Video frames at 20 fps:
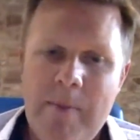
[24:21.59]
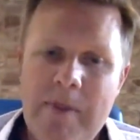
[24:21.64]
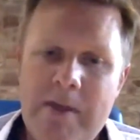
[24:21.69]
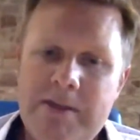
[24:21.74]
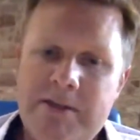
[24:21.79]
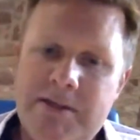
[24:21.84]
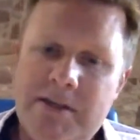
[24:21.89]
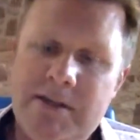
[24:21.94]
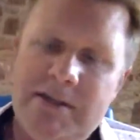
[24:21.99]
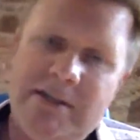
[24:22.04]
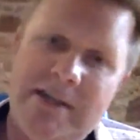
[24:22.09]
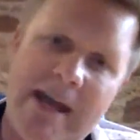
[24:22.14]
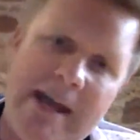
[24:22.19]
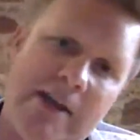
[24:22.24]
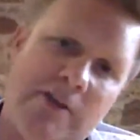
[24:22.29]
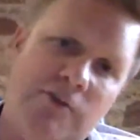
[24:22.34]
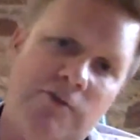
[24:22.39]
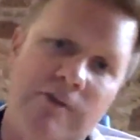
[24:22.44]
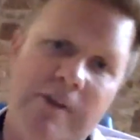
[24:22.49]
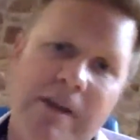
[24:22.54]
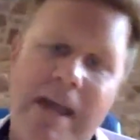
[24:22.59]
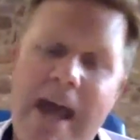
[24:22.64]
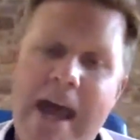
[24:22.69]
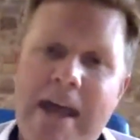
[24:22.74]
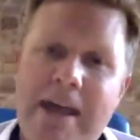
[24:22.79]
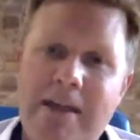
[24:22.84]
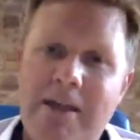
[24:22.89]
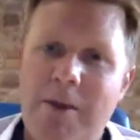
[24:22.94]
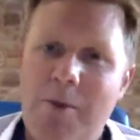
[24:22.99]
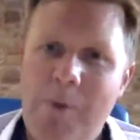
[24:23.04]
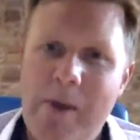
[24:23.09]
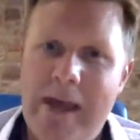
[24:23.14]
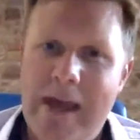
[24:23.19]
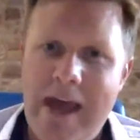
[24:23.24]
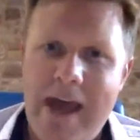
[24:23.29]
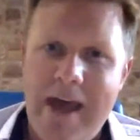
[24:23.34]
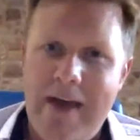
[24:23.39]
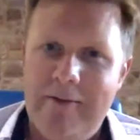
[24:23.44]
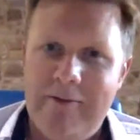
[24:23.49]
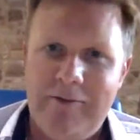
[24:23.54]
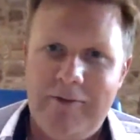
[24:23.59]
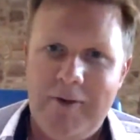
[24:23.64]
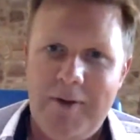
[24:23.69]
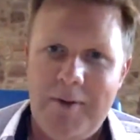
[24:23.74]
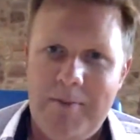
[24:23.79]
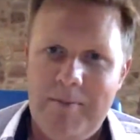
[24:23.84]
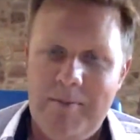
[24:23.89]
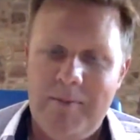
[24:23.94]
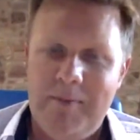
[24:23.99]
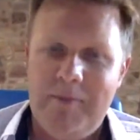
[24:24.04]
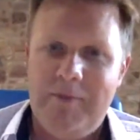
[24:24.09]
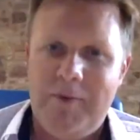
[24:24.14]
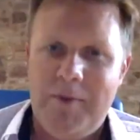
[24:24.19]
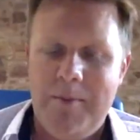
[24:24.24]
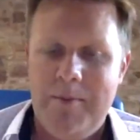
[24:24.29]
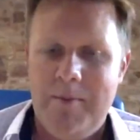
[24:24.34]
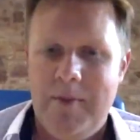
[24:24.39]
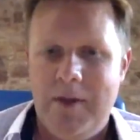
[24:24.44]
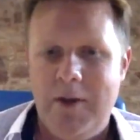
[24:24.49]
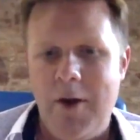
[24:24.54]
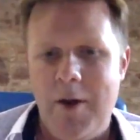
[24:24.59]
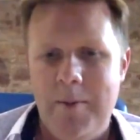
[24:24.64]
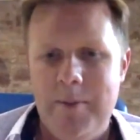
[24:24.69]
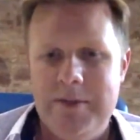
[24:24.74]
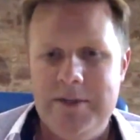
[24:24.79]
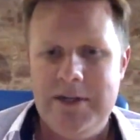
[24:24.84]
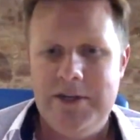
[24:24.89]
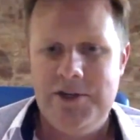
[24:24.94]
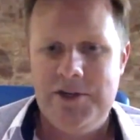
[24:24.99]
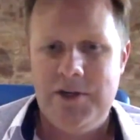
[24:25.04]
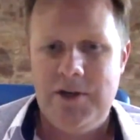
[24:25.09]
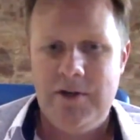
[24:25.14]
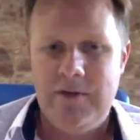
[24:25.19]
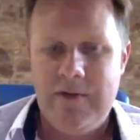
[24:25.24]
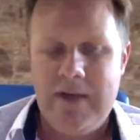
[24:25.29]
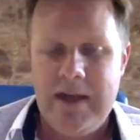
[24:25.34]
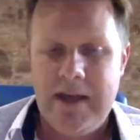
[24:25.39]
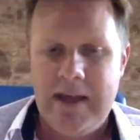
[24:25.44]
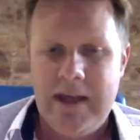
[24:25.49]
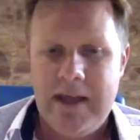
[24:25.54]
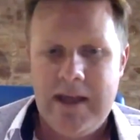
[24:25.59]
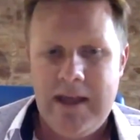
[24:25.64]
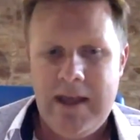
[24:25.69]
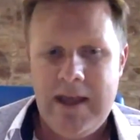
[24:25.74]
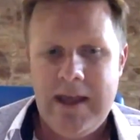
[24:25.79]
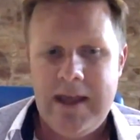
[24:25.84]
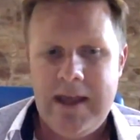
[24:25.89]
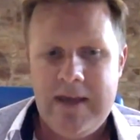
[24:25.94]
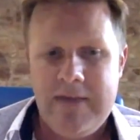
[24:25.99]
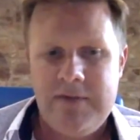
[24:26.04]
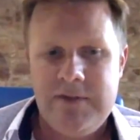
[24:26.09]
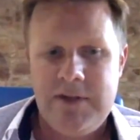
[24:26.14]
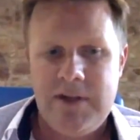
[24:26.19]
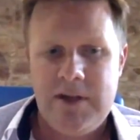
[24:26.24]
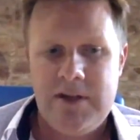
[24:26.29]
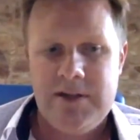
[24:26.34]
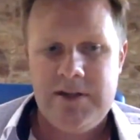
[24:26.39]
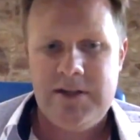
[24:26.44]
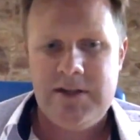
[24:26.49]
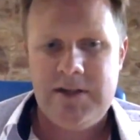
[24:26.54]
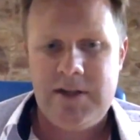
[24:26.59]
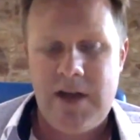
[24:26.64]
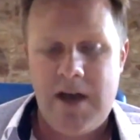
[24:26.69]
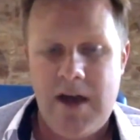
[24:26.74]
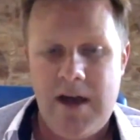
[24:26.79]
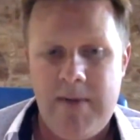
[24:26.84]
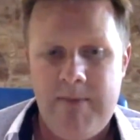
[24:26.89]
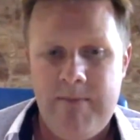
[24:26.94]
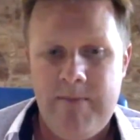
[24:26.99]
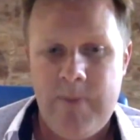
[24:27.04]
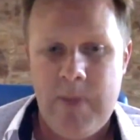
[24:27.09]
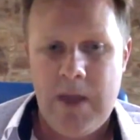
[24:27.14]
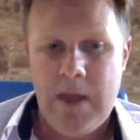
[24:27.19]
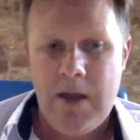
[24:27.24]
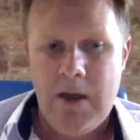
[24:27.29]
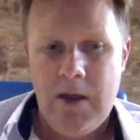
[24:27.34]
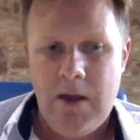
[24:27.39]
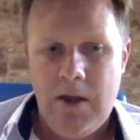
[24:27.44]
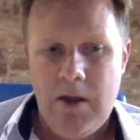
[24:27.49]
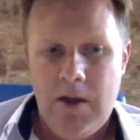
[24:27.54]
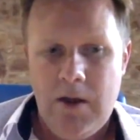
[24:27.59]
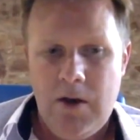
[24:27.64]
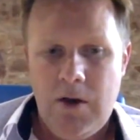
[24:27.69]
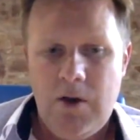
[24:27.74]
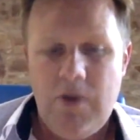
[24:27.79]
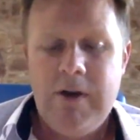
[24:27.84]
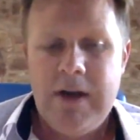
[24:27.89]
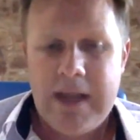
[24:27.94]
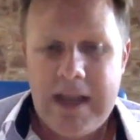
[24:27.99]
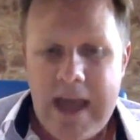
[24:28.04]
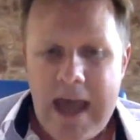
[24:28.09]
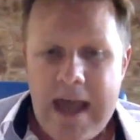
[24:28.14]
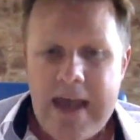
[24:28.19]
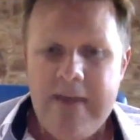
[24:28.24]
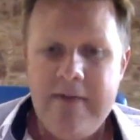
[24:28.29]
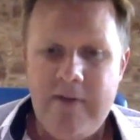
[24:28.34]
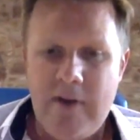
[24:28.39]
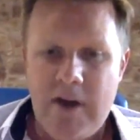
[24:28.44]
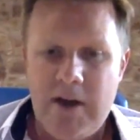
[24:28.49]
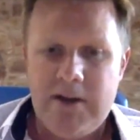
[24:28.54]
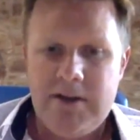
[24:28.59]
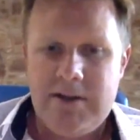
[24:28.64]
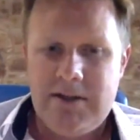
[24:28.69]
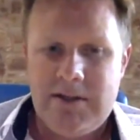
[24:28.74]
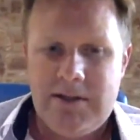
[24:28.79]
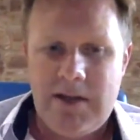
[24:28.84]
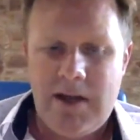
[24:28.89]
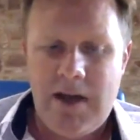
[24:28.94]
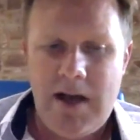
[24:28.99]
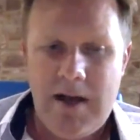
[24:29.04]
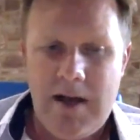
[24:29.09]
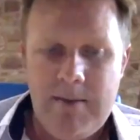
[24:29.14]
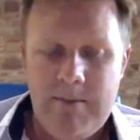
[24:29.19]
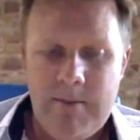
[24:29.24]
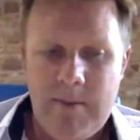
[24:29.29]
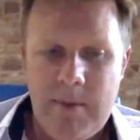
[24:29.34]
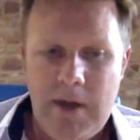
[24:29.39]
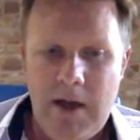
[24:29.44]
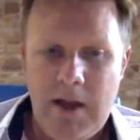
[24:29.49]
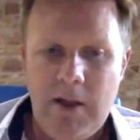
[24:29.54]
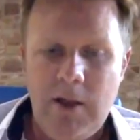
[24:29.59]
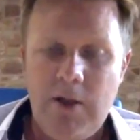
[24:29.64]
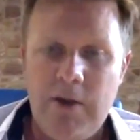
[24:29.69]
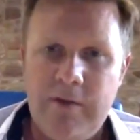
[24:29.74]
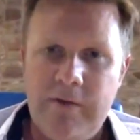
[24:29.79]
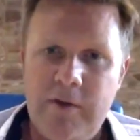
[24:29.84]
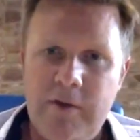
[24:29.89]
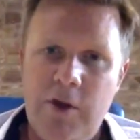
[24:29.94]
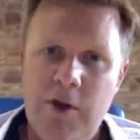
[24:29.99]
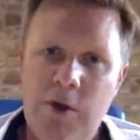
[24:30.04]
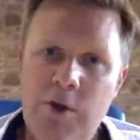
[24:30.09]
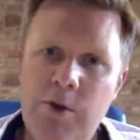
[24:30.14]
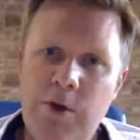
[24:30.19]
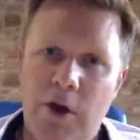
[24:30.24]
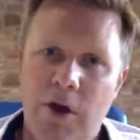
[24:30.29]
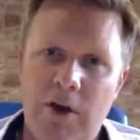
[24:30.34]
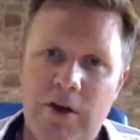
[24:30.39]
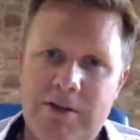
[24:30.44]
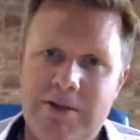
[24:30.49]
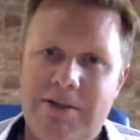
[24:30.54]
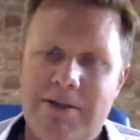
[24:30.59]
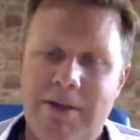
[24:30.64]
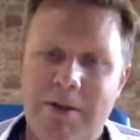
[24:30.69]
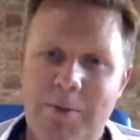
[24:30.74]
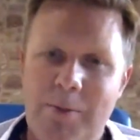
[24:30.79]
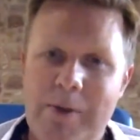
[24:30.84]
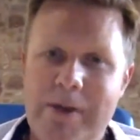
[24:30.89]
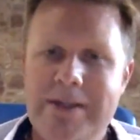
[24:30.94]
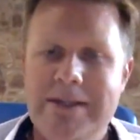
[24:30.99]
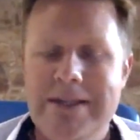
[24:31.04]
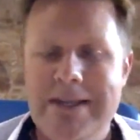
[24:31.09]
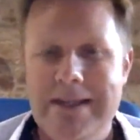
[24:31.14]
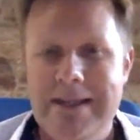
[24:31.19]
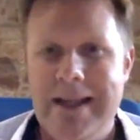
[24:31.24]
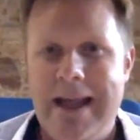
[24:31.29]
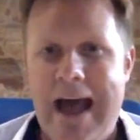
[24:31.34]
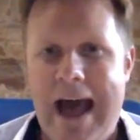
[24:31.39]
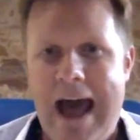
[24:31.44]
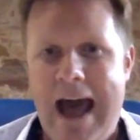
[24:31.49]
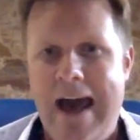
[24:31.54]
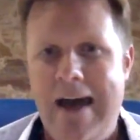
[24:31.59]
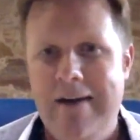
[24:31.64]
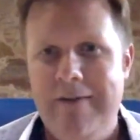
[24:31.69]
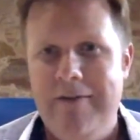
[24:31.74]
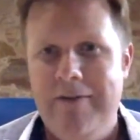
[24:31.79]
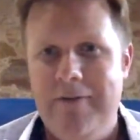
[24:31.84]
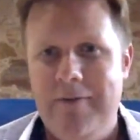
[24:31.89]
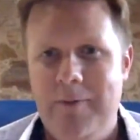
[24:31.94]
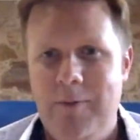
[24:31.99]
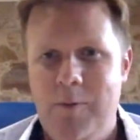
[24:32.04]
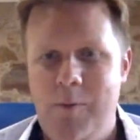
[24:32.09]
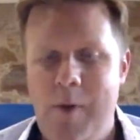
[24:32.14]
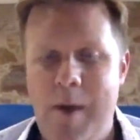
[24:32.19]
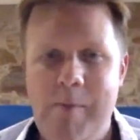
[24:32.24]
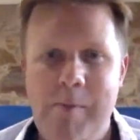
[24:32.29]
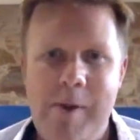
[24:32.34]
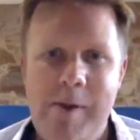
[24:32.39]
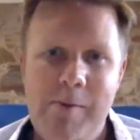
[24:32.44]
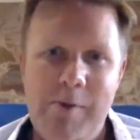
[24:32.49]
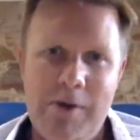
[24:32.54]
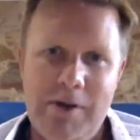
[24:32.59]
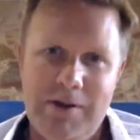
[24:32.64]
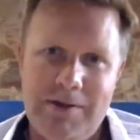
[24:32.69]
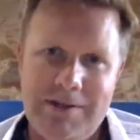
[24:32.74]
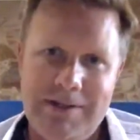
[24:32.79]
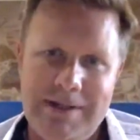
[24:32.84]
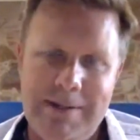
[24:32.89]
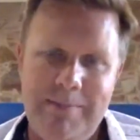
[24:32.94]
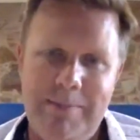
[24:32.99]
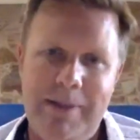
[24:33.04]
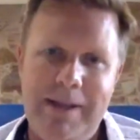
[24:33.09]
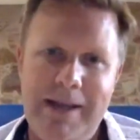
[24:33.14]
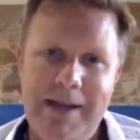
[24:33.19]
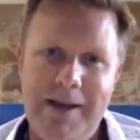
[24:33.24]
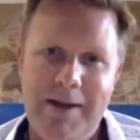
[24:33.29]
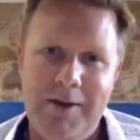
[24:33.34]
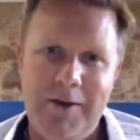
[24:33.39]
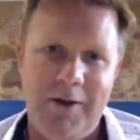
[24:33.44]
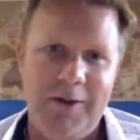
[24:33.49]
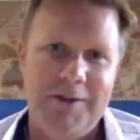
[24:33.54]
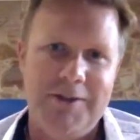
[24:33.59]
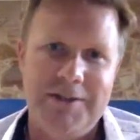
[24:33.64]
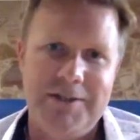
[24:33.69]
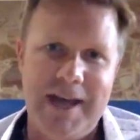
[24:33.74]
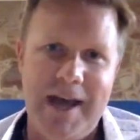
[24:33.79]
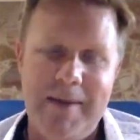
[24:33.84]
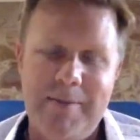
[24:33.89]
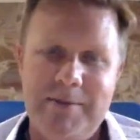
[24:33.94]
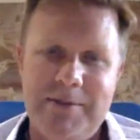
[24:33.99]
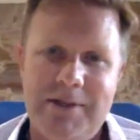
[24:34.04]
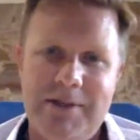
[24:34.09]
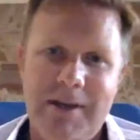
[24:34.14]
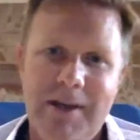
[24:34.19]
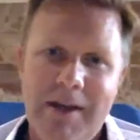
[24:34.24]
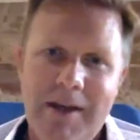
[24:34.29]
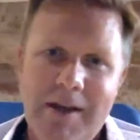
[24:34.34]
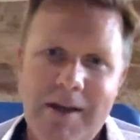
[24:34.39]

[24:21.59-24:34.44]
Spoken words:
There's the secondary gain that we get from the competition. It gives us, or it gave us, a lot of kudos that we didn't have when we were simply a concept.